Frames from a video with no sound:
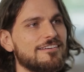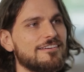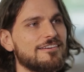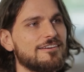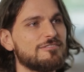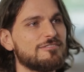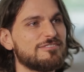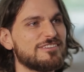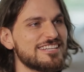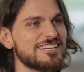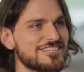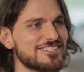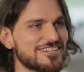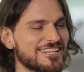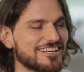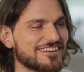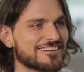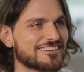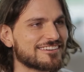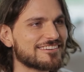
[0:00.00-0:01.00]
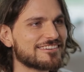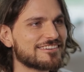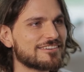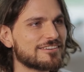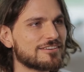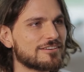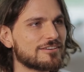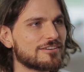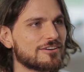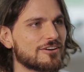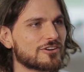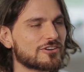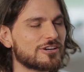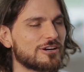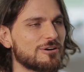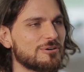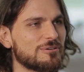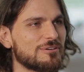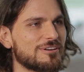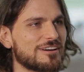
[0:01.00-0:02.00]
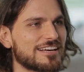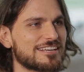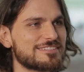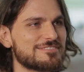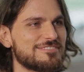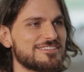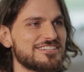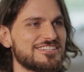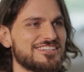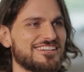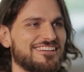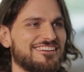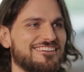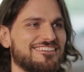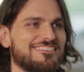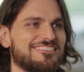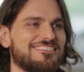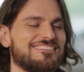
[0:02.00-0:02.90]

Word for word: Fishing? Fishing, yeah. A girl who likes fishing?